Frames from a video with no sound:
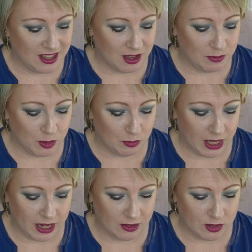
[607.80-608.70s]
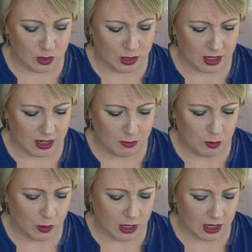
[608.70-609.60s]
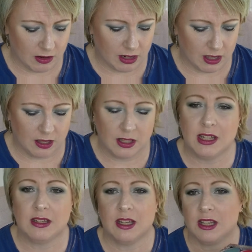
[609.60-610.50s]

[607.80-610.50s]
I'm not planning on using it up quickly or anything. There's a